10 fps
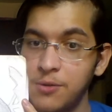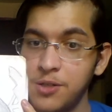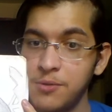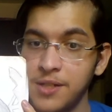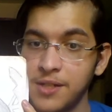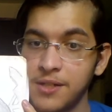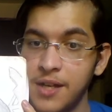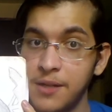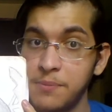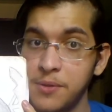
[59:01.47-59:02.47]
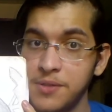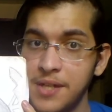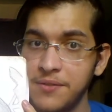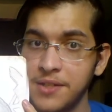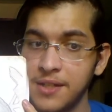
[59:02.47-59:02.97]
Or Twitter. I post
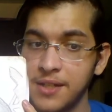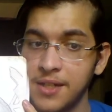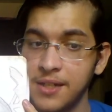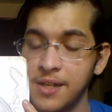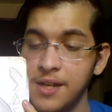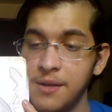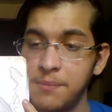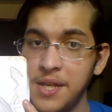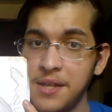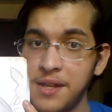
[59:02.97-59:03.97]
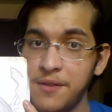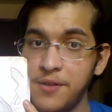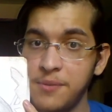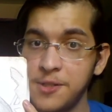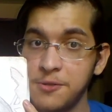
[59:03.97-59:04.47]
everything there. But yeah, thank you
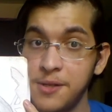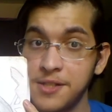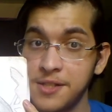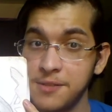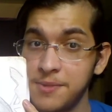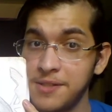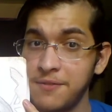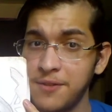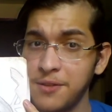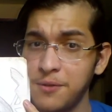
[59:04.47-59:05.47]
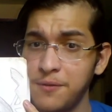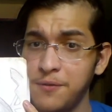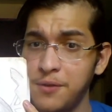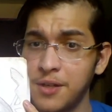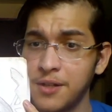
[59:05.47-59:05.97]
very much for watching. This has been
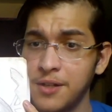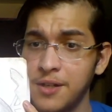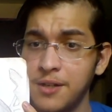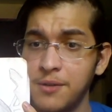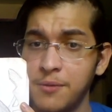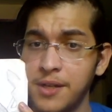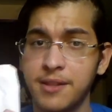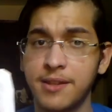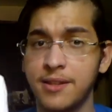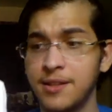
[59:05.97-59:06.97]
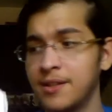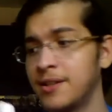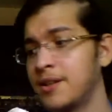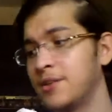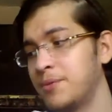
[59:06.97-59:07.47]
Sephiroth1204 with
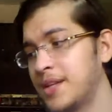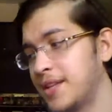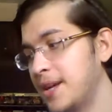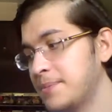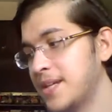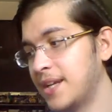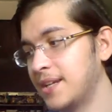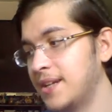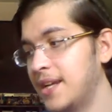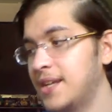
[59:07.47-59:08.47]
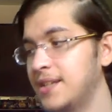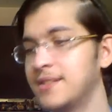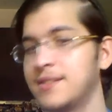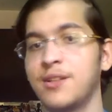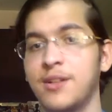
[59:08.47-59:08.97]
the weekly update and
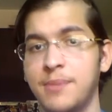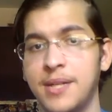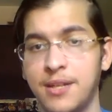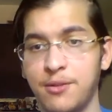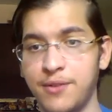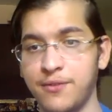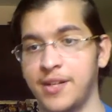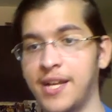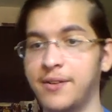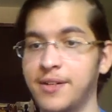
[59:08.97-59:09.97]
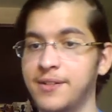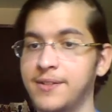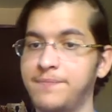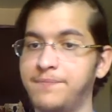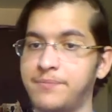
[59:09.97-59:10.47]
talking about E3 for an hour.
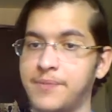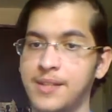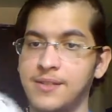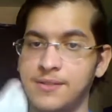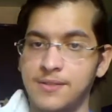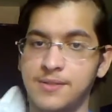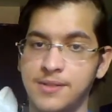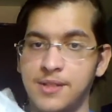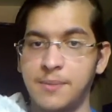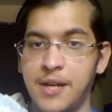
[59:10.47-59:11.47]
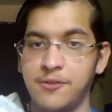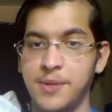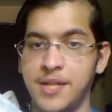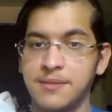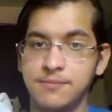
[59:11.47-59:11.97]
Goodbye,
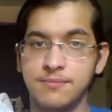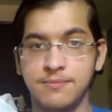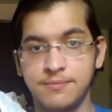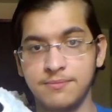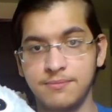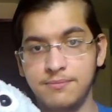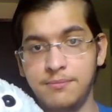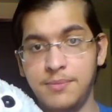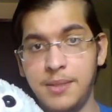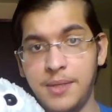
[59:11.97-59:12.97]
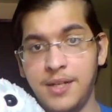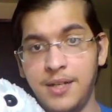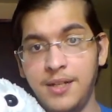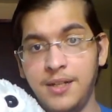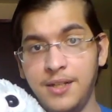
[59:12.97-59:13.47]
everybody.
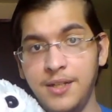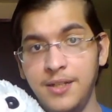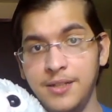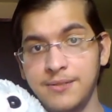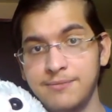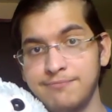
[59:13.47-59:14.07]
Bye-bye.